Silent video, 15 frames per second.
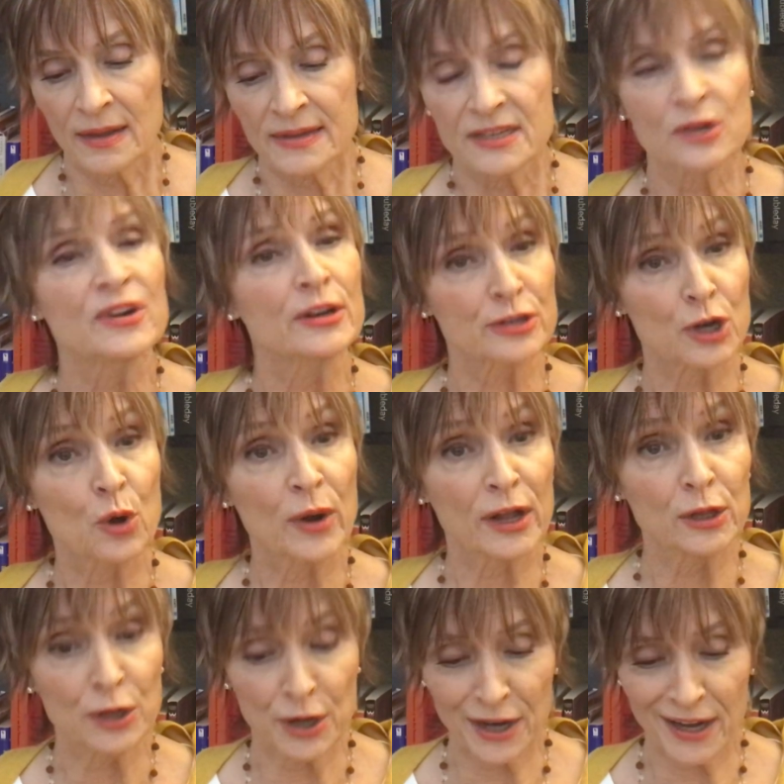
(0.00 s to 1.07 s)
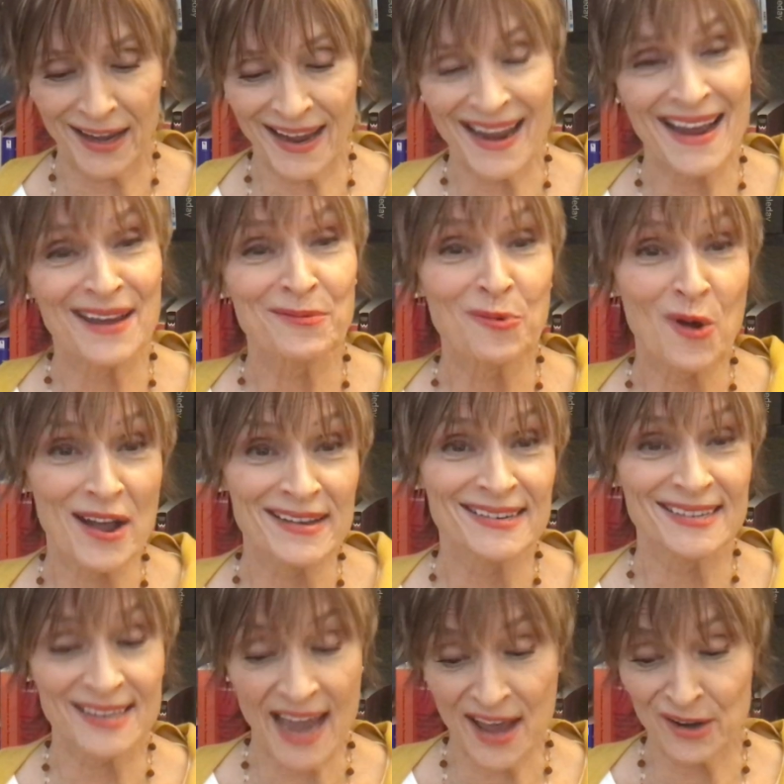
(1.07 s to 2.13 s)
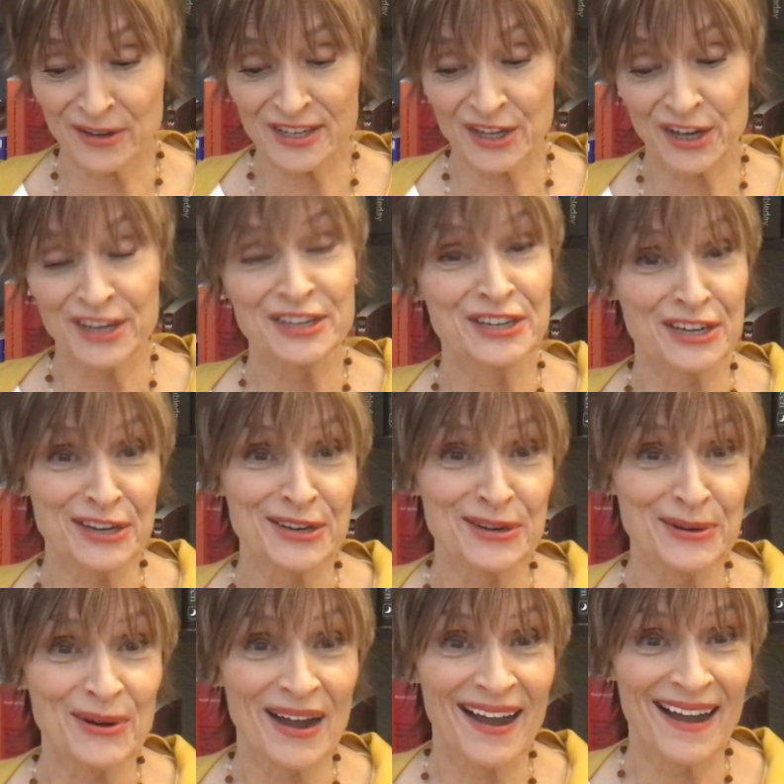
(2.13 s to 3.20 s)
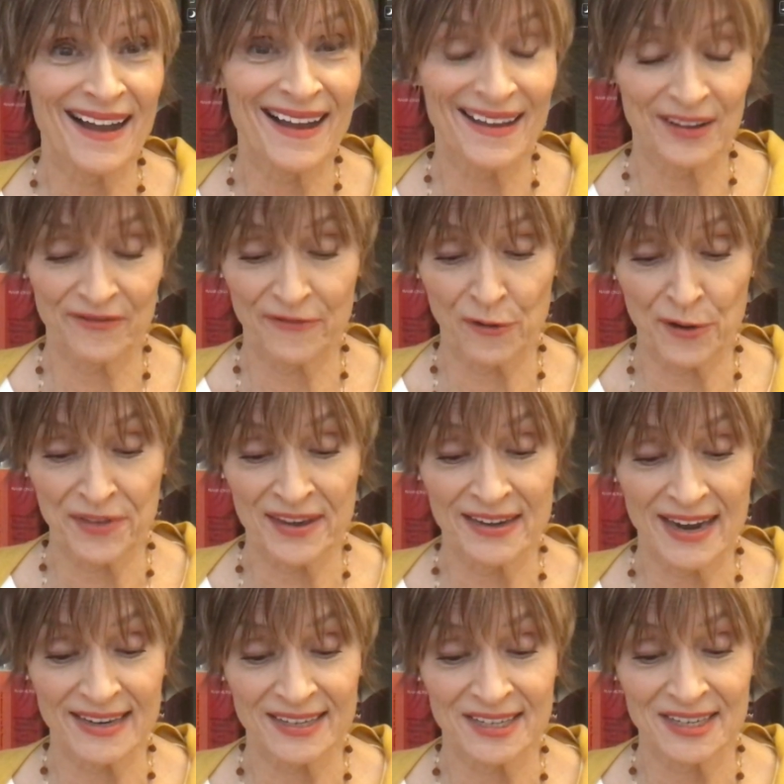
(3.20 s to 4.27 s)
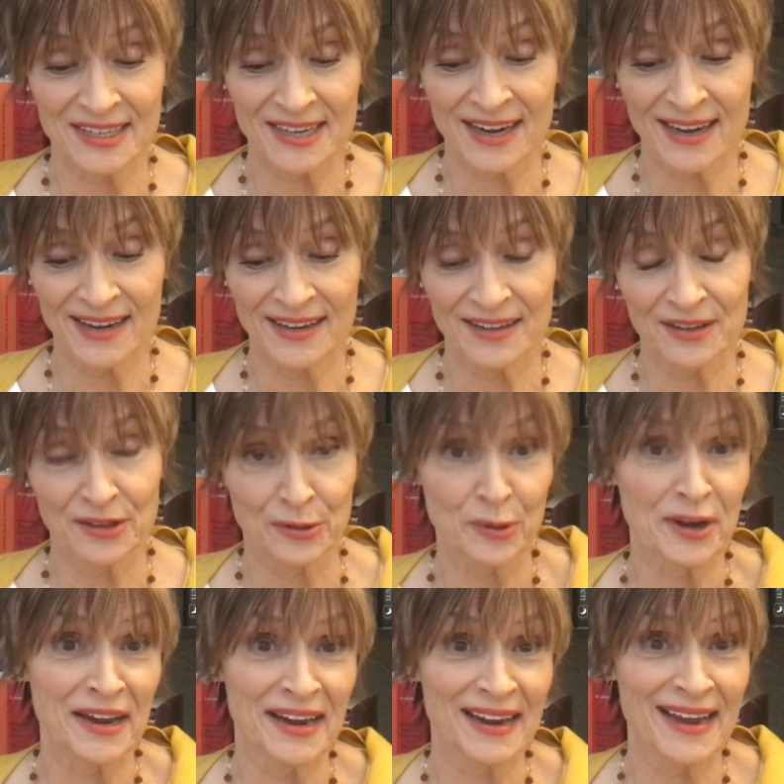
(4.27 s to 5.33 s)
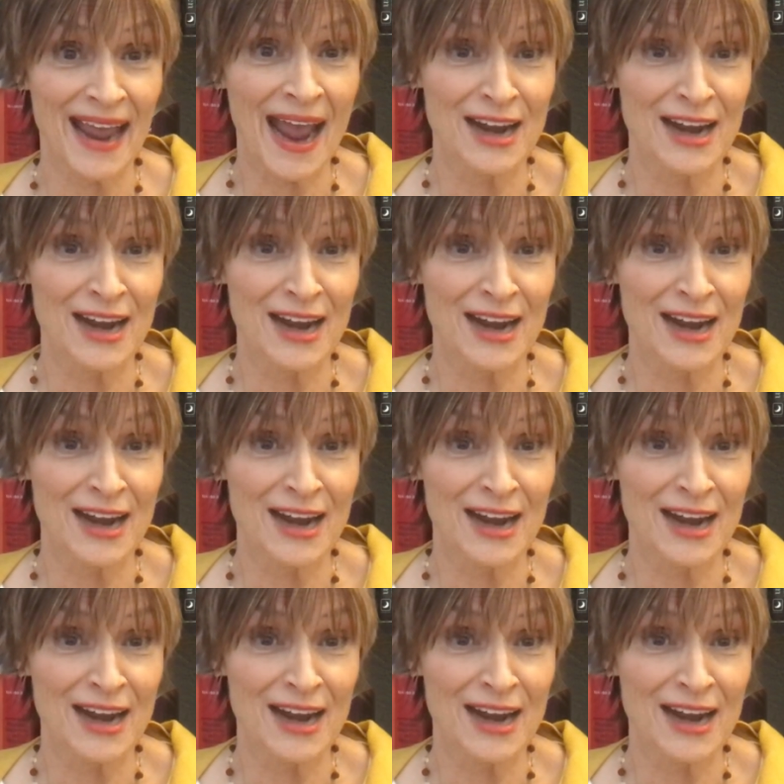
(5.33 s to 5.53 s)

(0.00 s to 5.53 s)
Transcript: So here's a quick look at what Saturn's going to do for the next 3